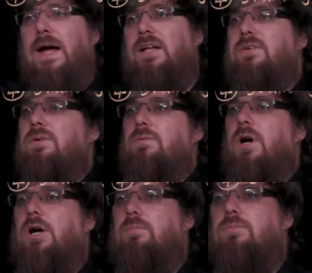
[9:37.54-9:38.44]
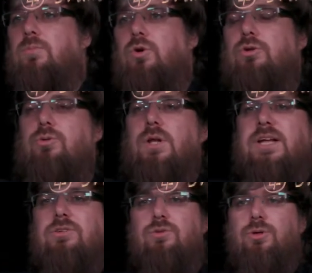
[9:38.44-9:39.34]
add um, or to
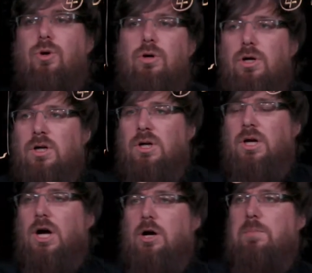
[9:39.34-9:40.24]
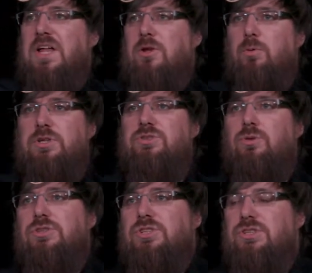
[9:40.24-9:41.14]
link to your um, other
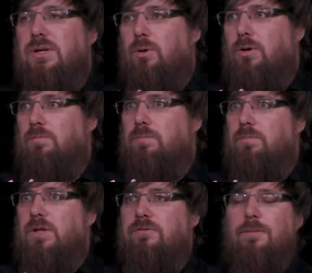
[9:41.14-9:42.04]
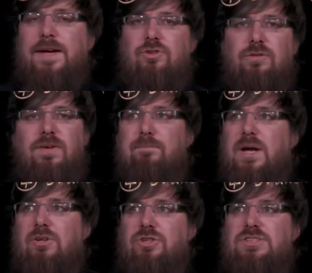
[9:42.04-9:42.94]
resources or information web
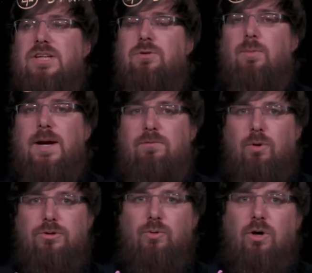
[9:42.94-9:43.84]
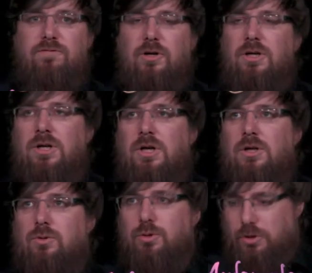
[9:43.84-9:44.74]
pages that you might want to offer
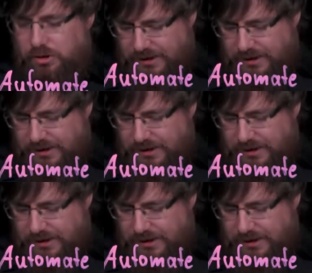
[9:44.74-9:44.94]
to your